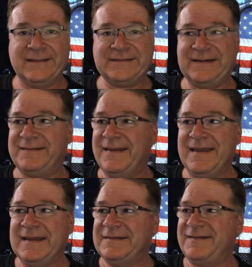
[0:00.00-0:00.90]
She's
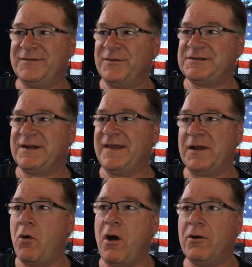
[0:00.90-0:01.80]
she's originally
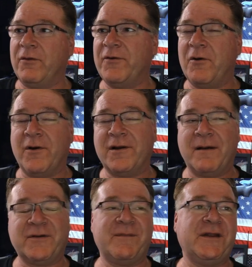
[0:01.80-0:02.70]
like, well, I don't know when
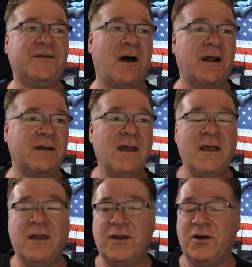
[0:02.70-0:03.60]
I'm going to be done.
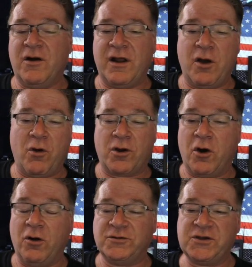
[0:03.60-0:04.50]
You know, I don't want to
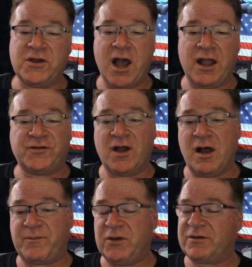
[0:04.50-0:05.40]
hold you guys
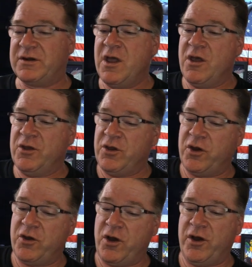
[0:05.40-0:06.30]
up. You can
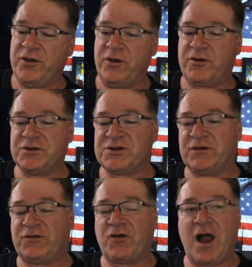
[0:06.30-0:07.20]
you uh, you can
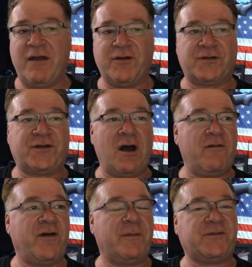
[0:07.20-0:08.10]
just drive
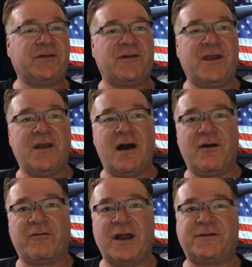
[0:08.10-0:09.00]
yourself up to the
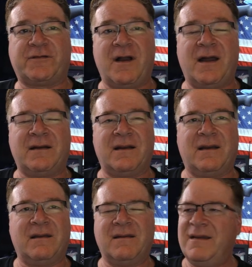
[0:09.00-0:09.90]
uh, restaurant.
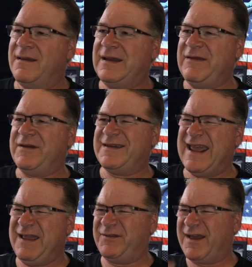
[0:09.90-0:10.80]
Even
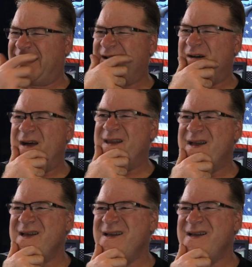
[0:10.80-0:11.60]
Dave's like, on.